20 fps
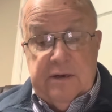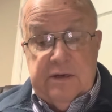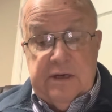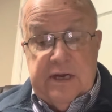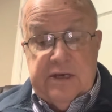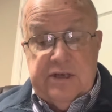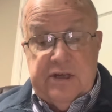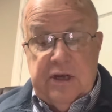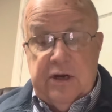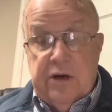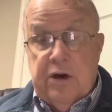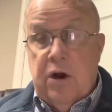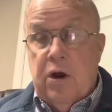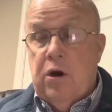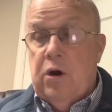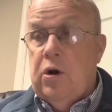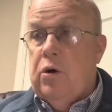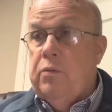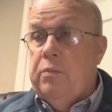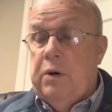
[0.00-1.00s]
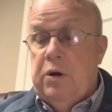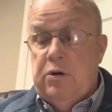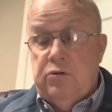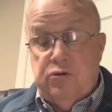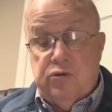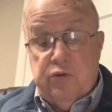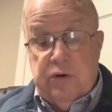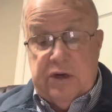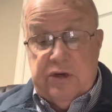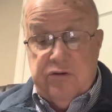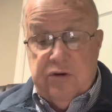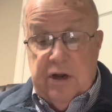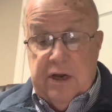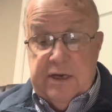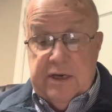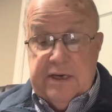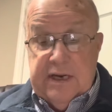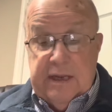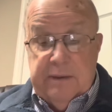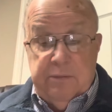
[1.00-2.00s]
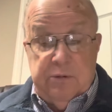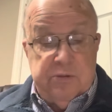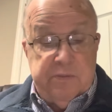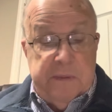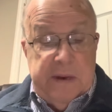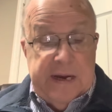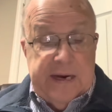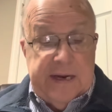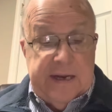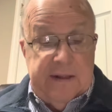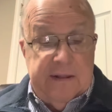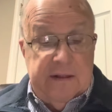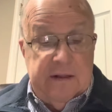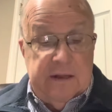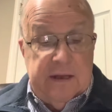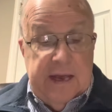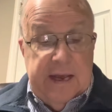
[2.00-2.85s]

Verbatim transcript: as there are on most restaurant tables back in the